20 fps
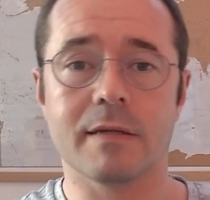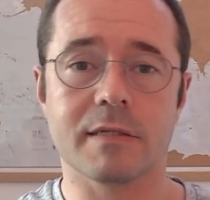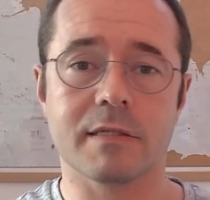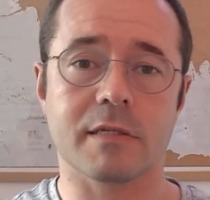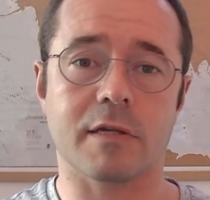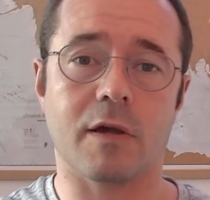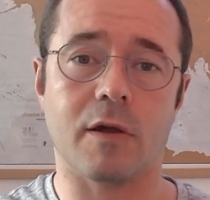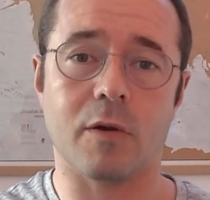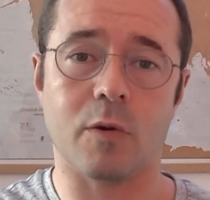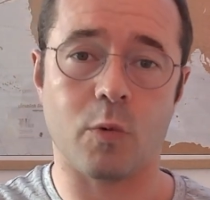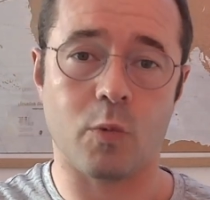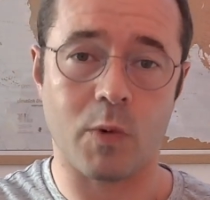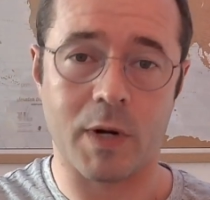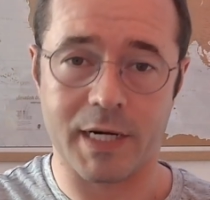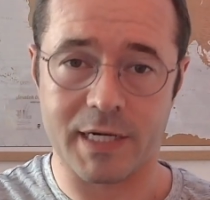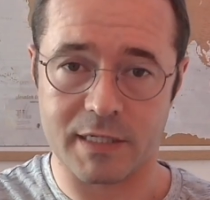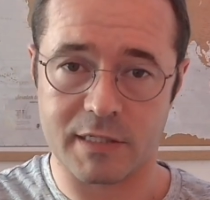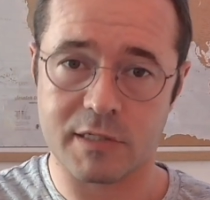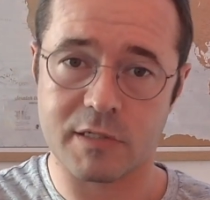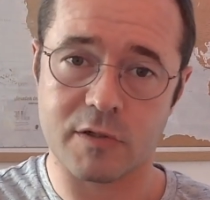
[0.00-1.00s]
So when
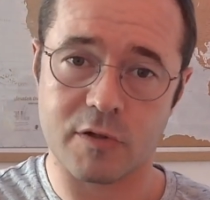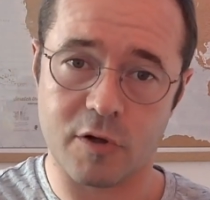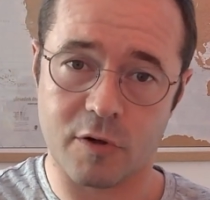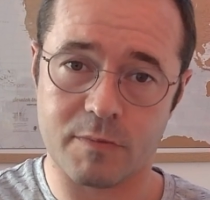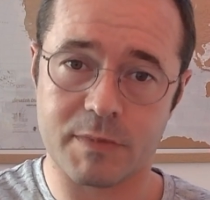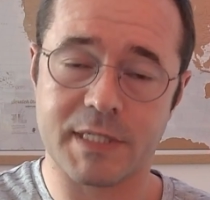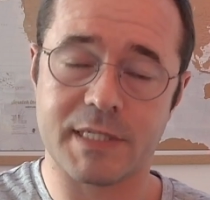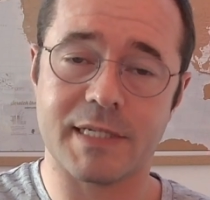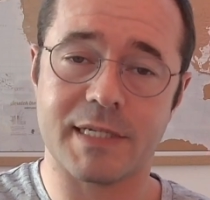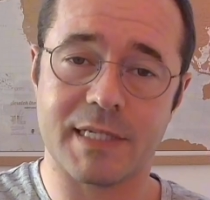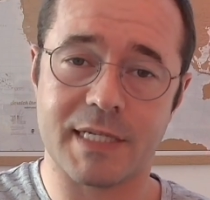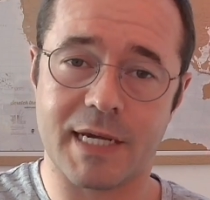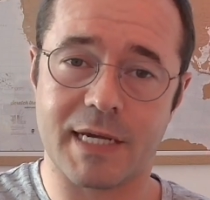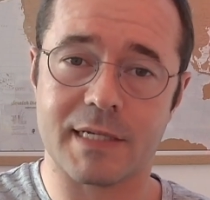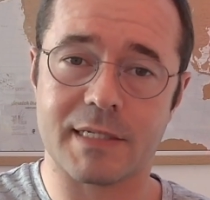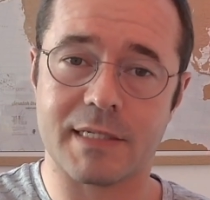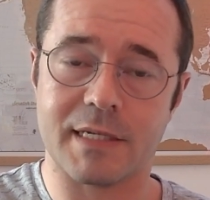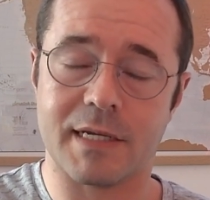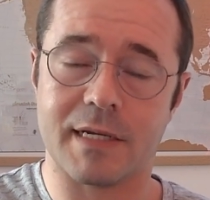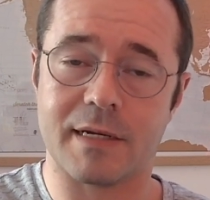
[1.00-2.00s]
it stopped
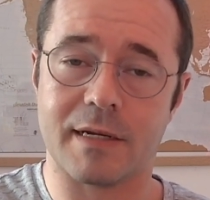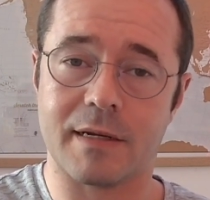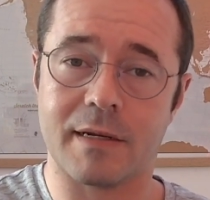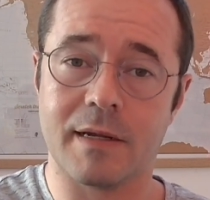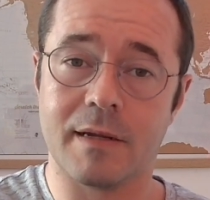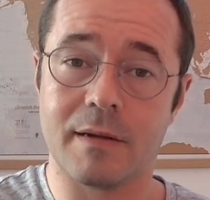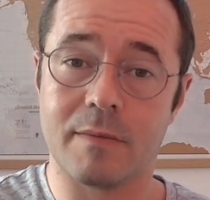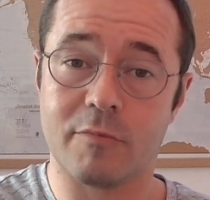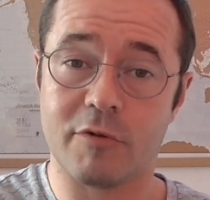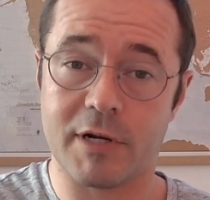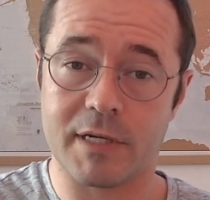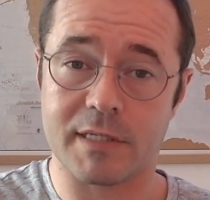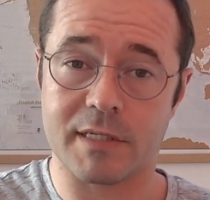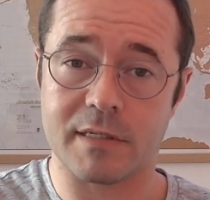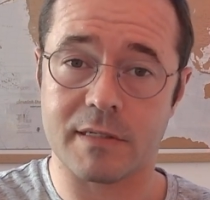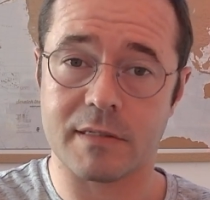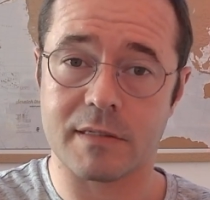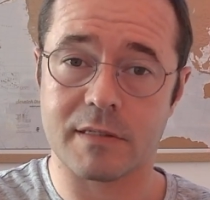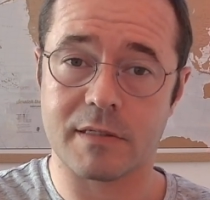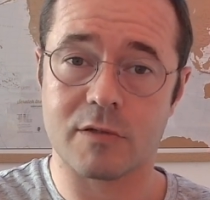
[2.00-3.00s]
detecting
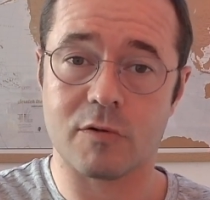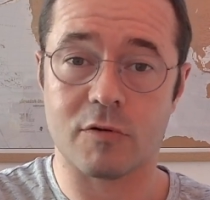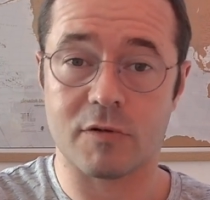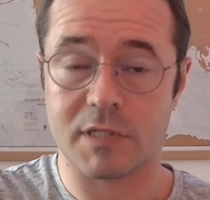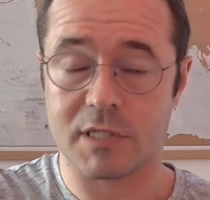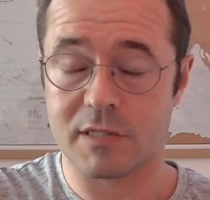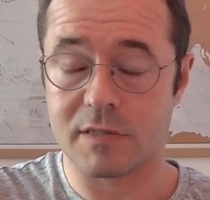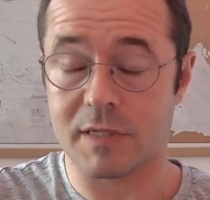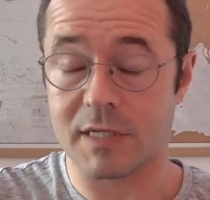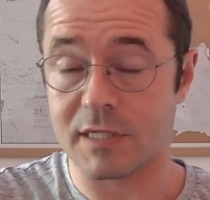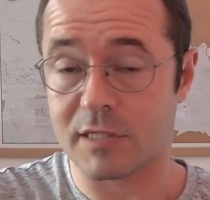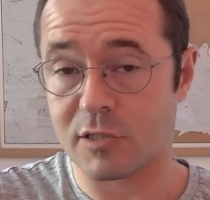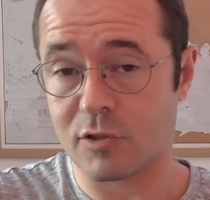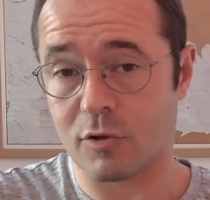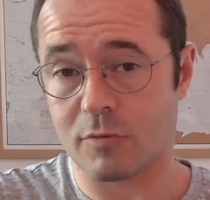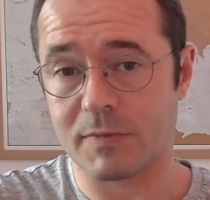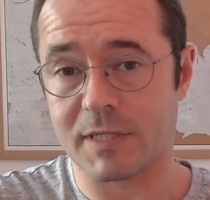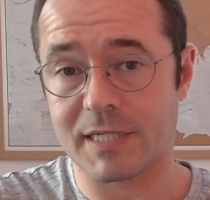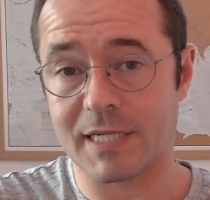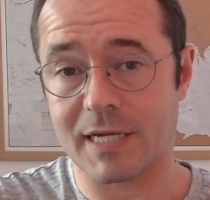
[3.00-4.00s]
presence, or it
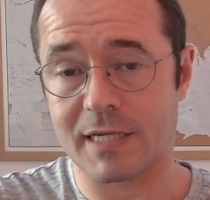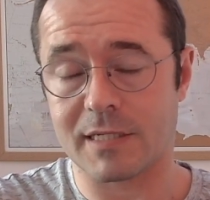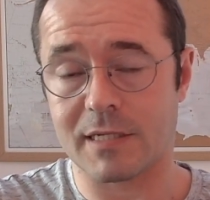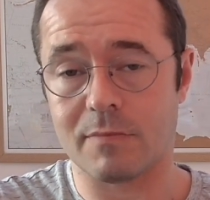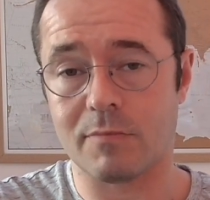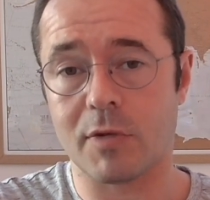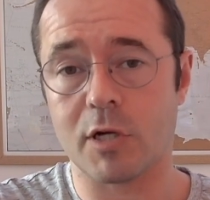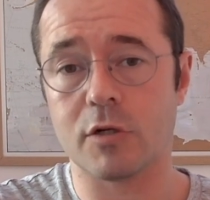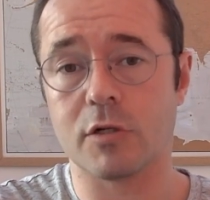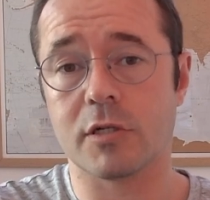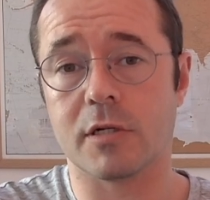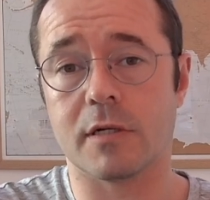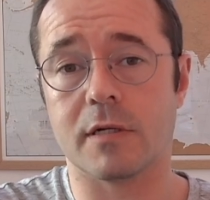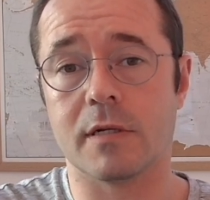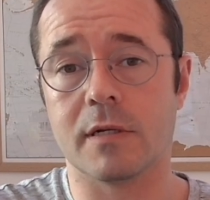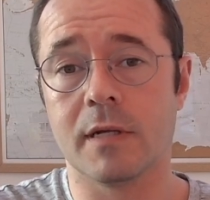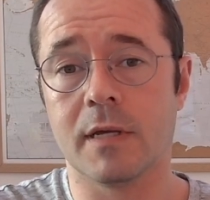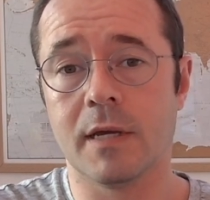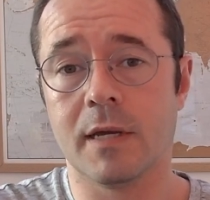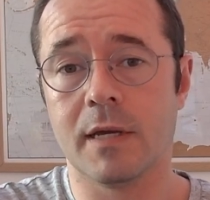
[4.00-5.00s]
stopped detecting motion,